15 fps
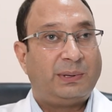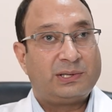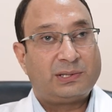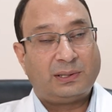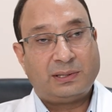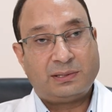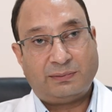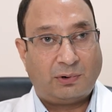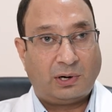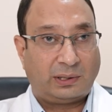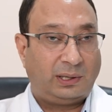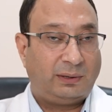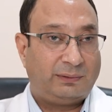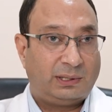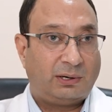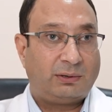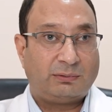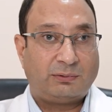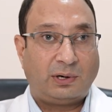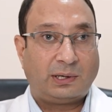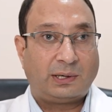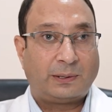patient is walking without a
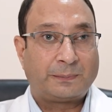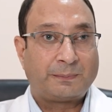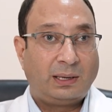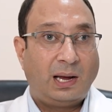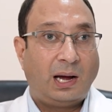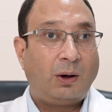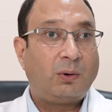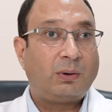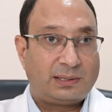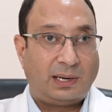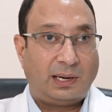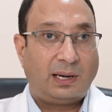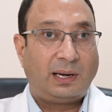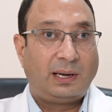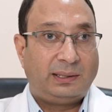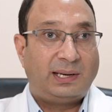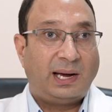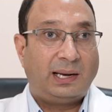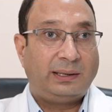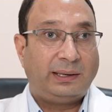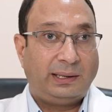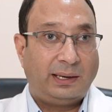walker. Now
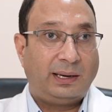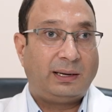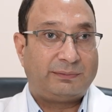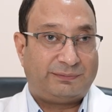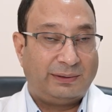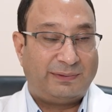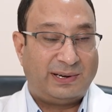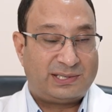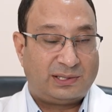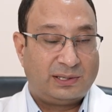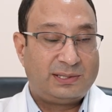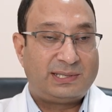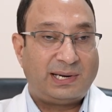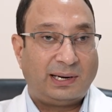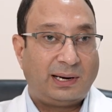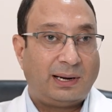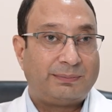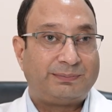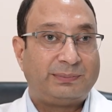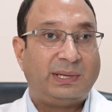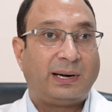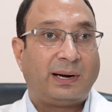done in the Western
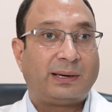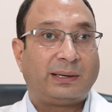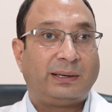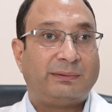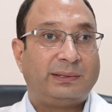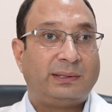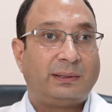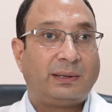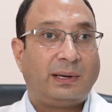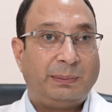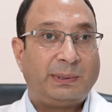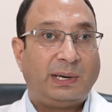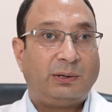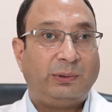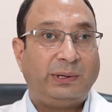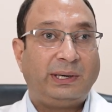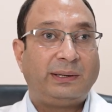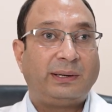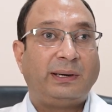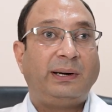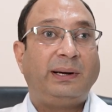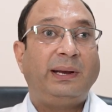setup. There are even people are doing it
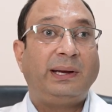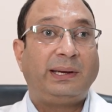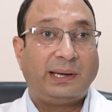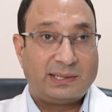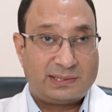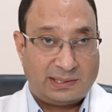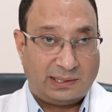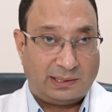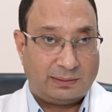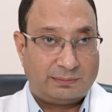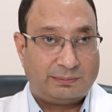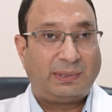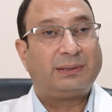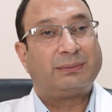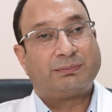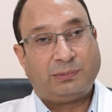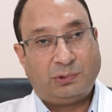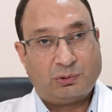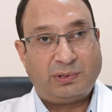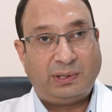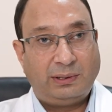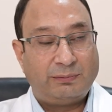in a daycare setup, but
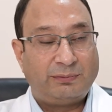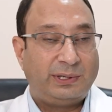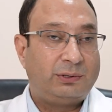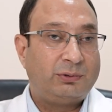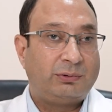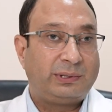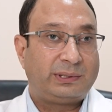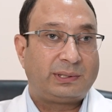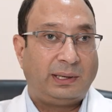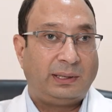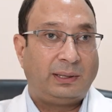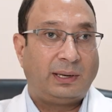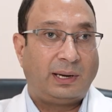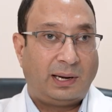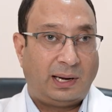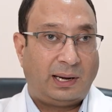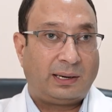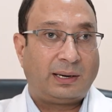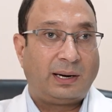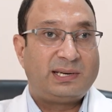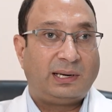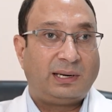usually we do it in
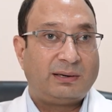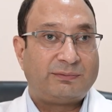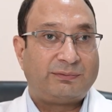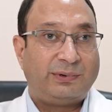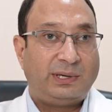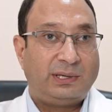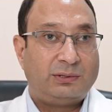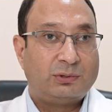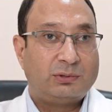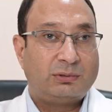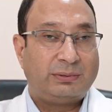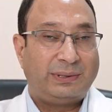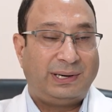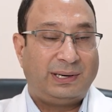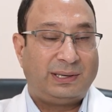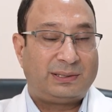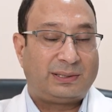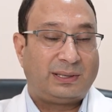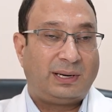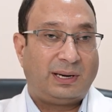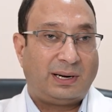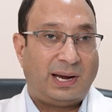our setup. We do it
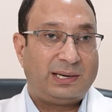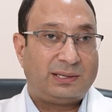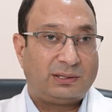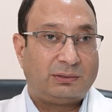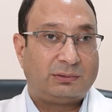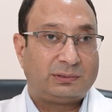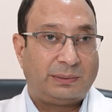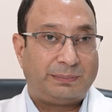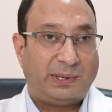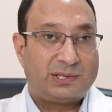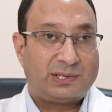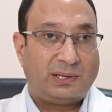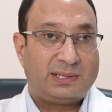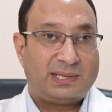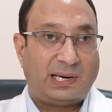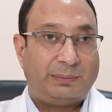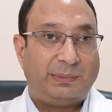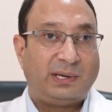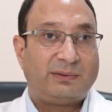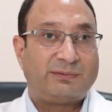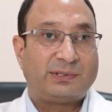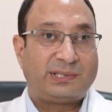the patient is
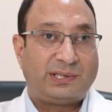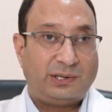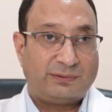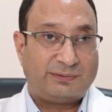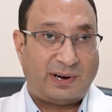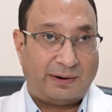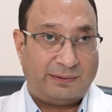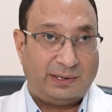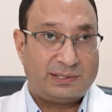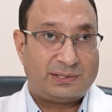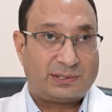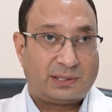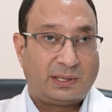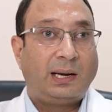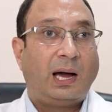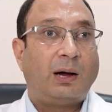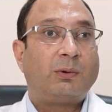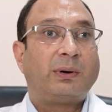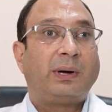admitted for 3 to 5 days. Now